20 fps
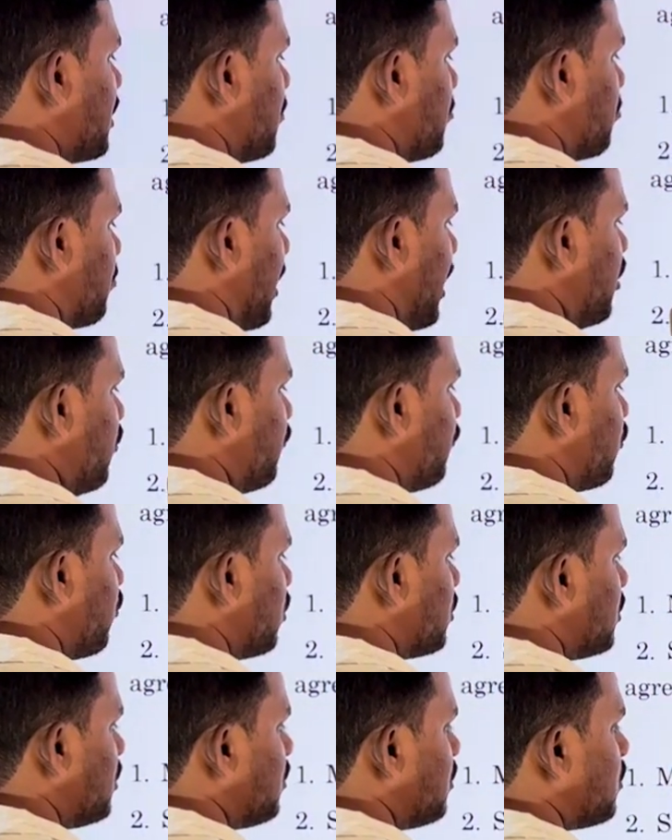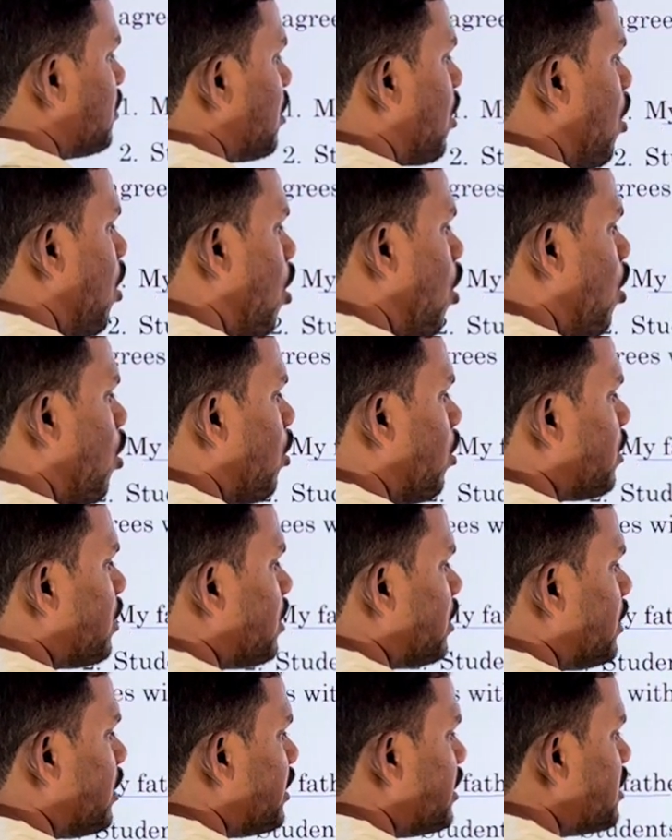my father or
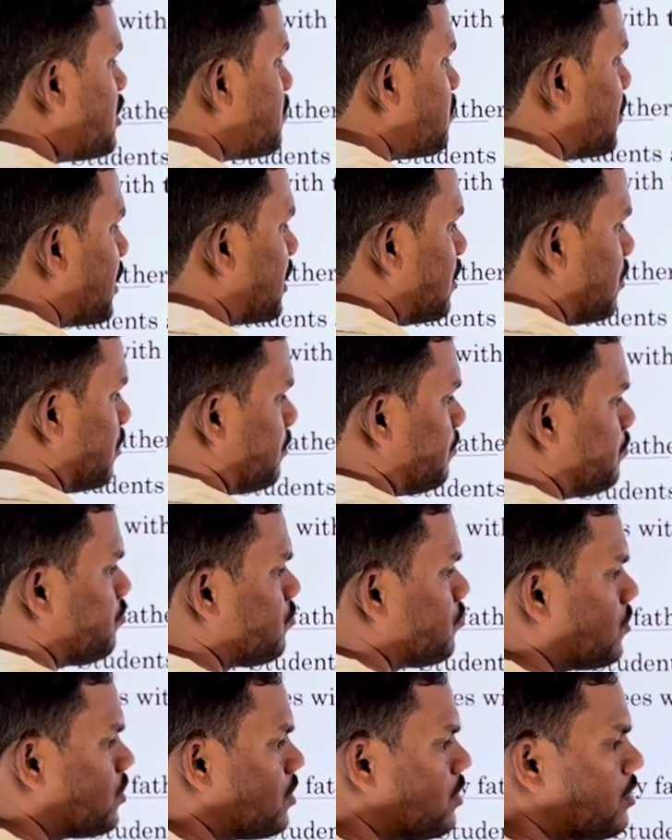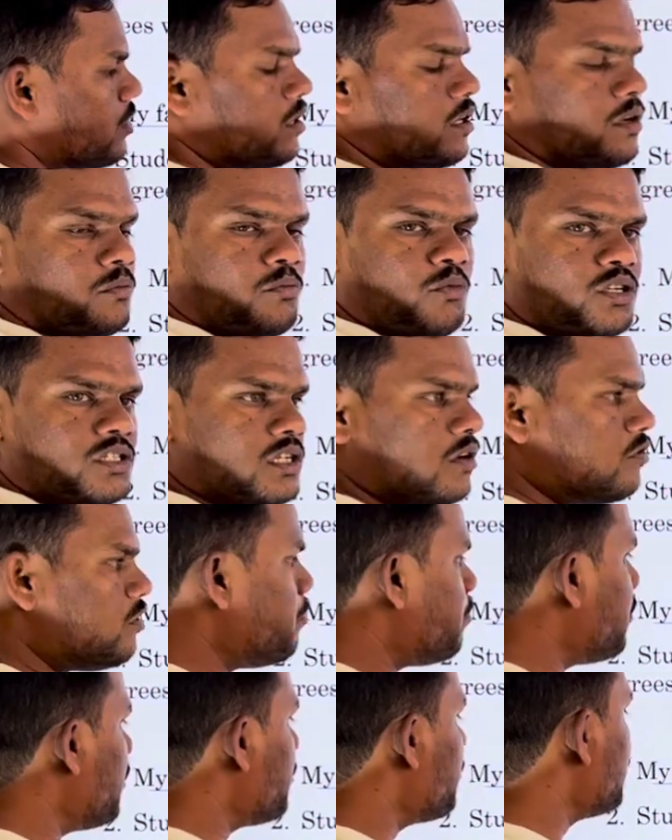his mother. Most of the
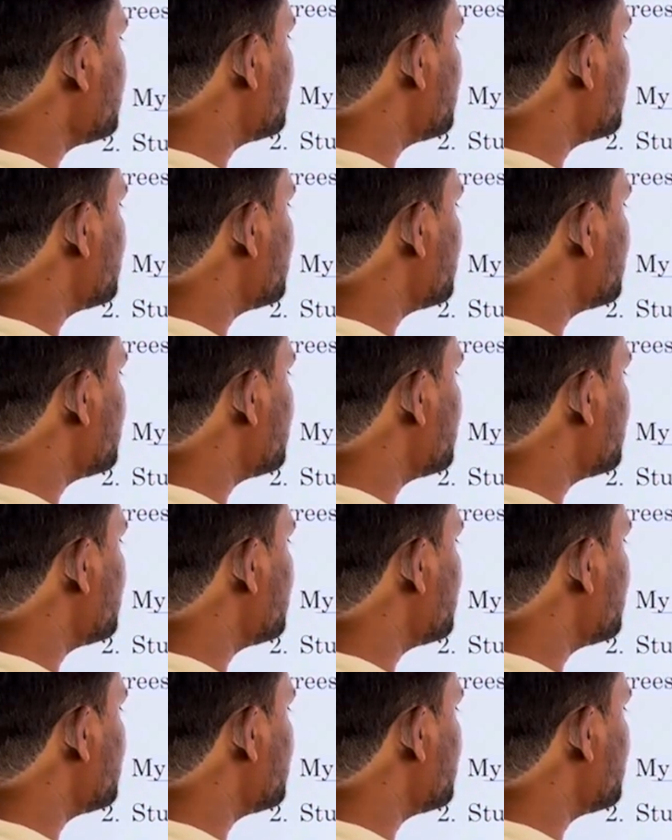people